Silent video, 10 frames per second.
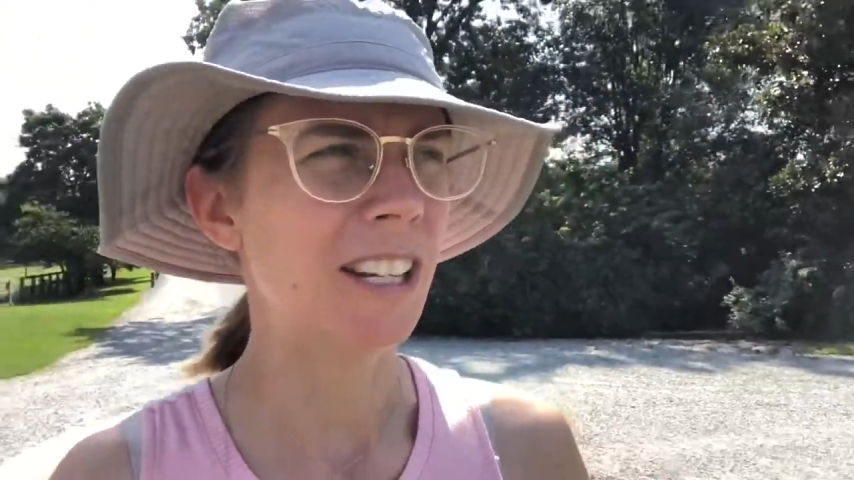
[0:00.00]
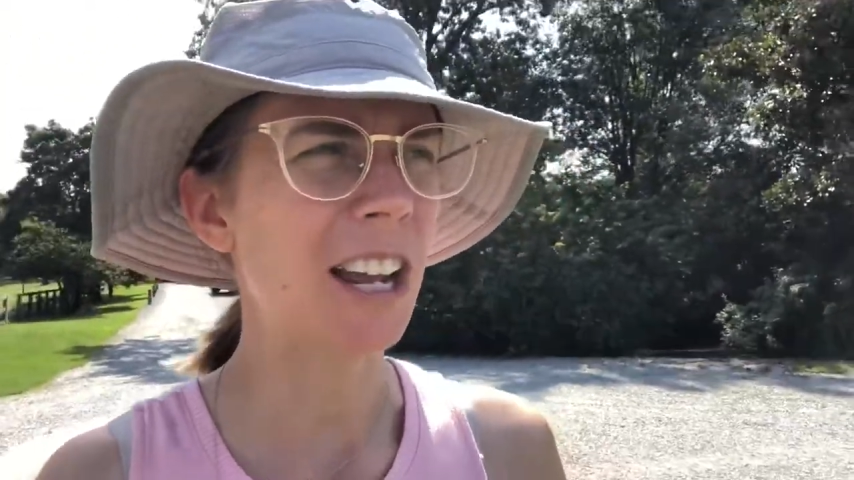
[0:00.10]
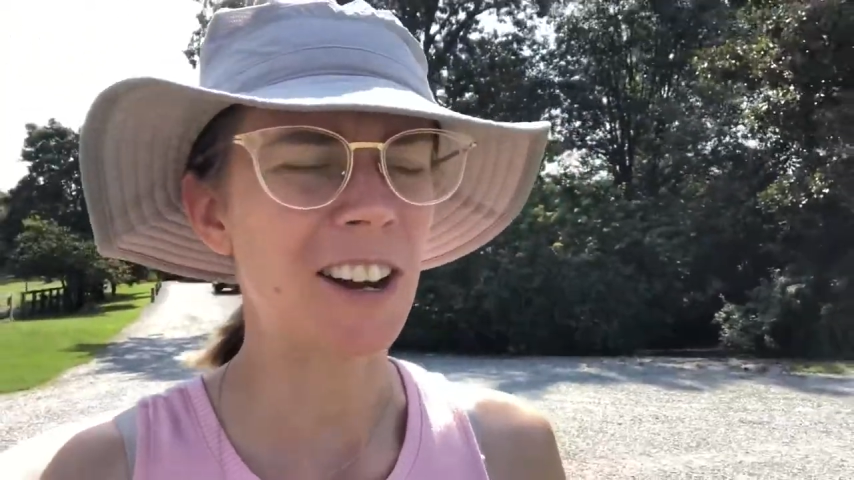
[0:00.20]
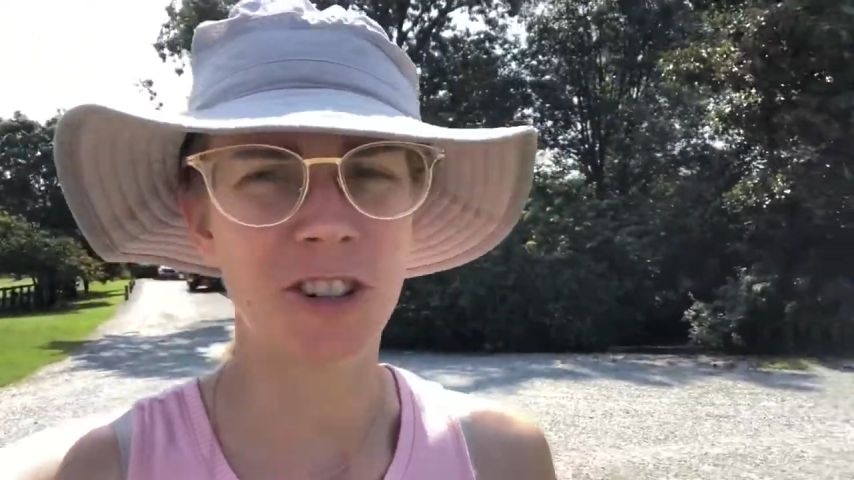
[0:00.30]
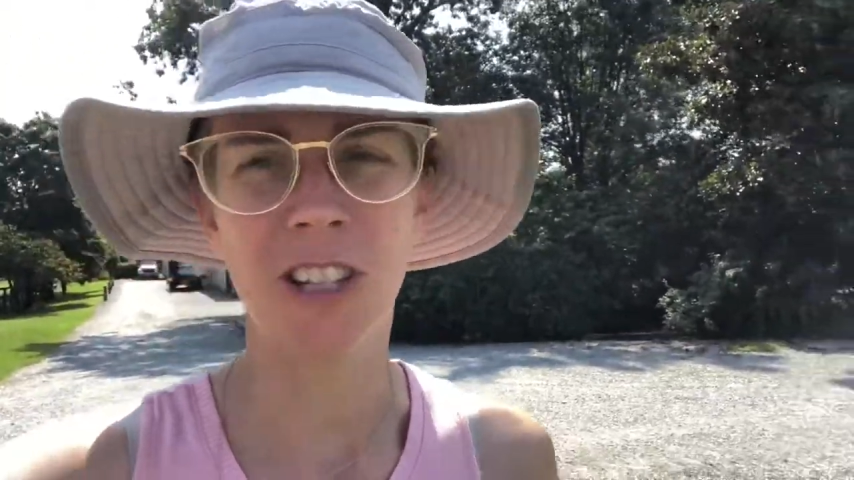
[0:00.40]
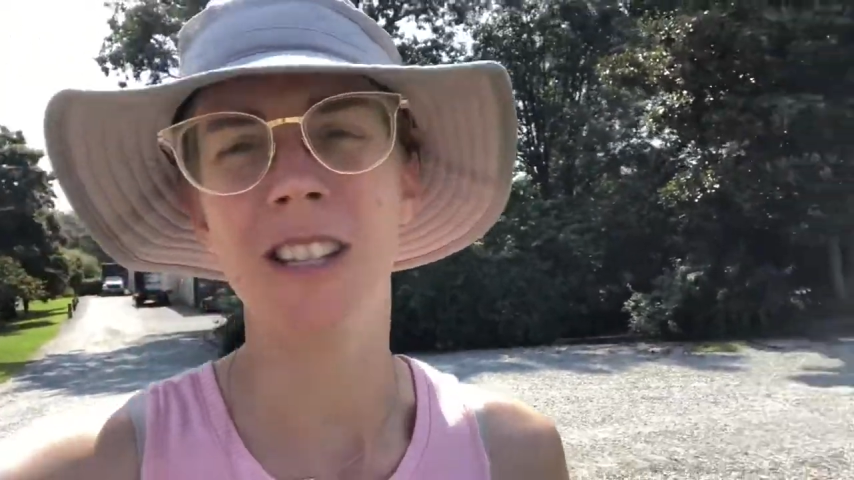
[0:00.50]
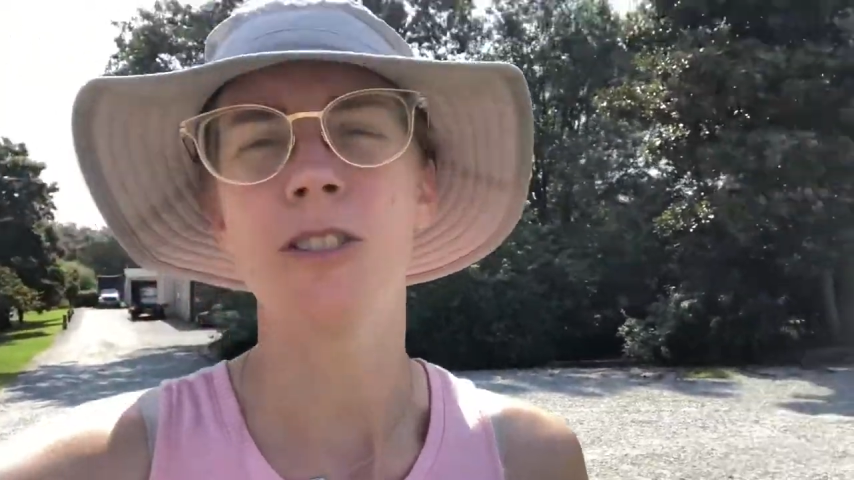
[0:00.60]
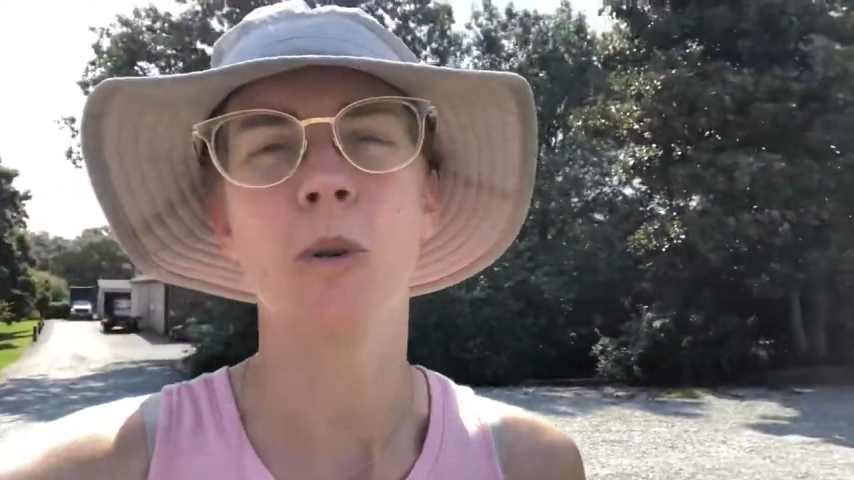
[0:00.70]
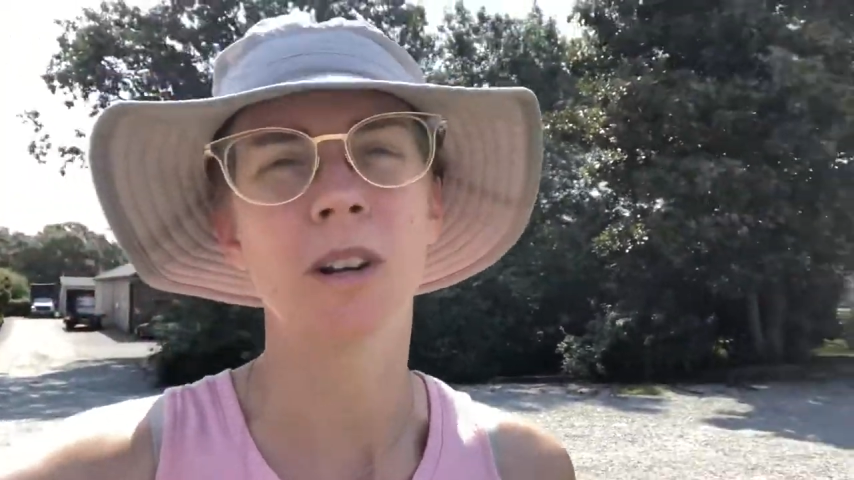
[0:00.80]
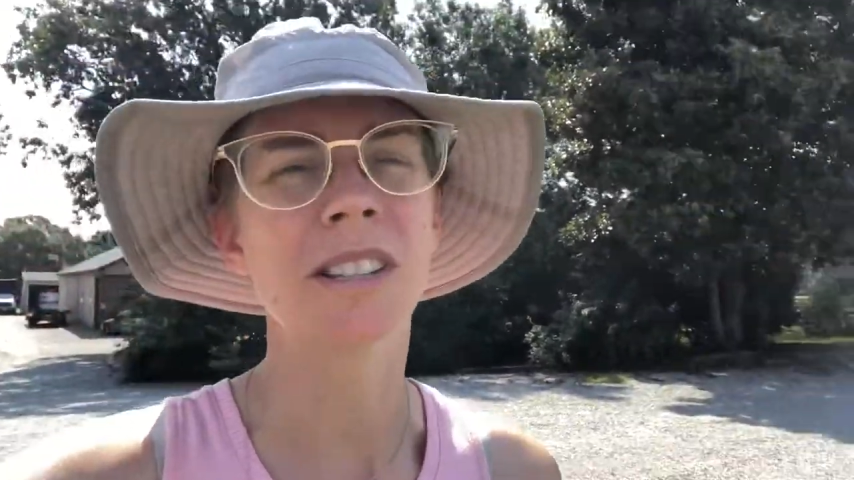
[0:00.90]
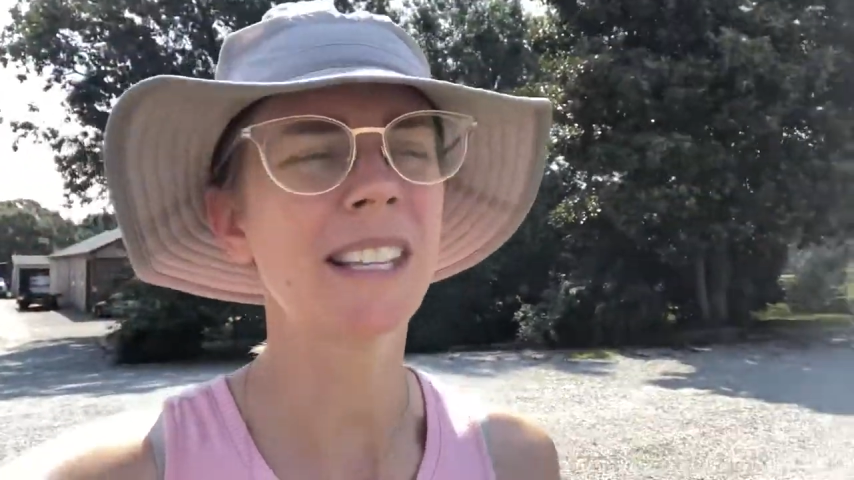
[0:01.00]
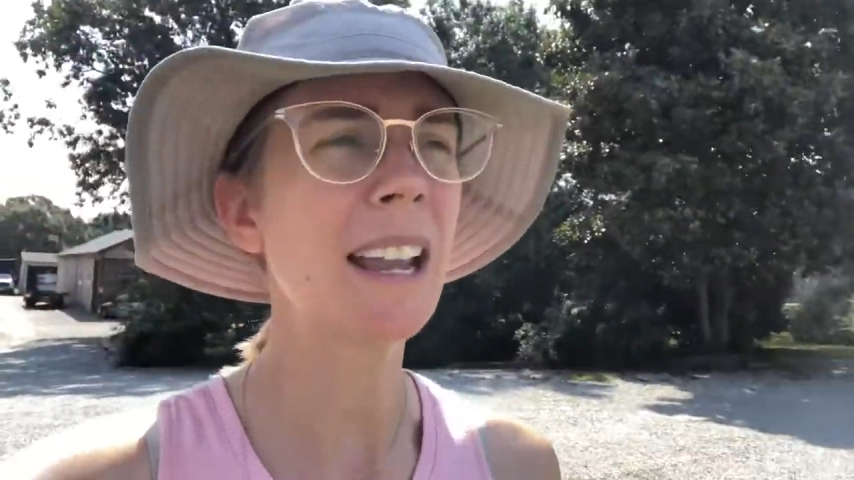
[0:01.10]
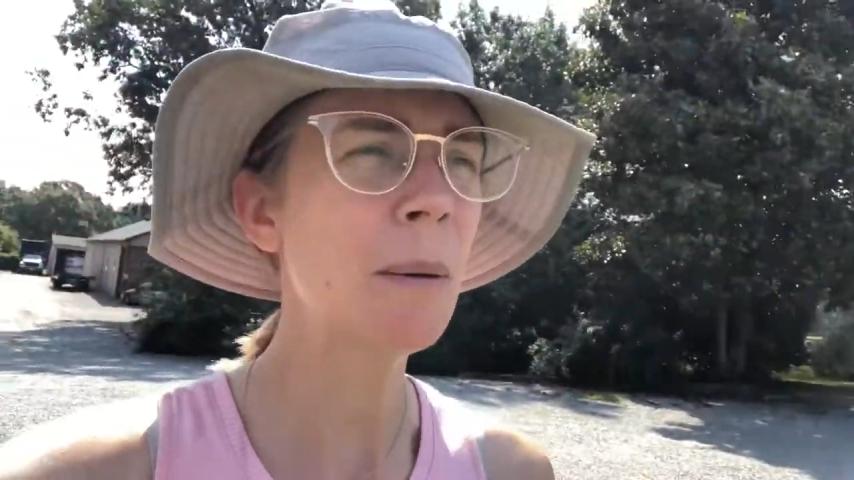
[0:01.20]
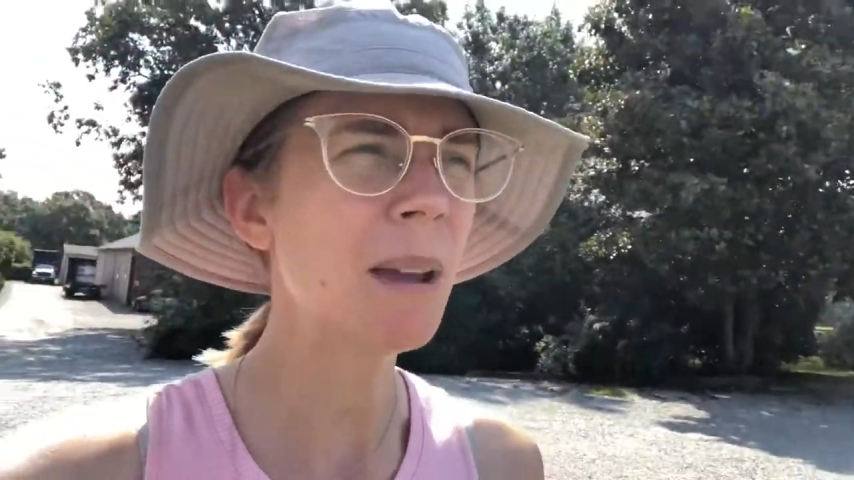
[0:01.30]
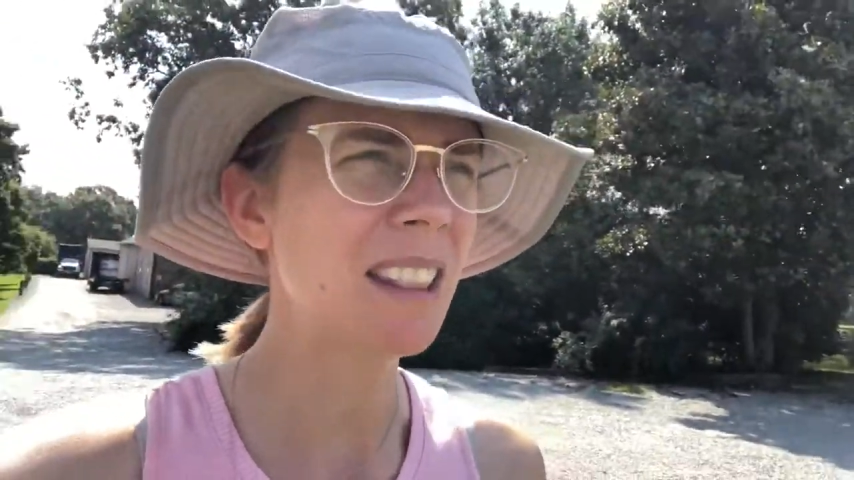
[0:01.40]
attached to this horse Sam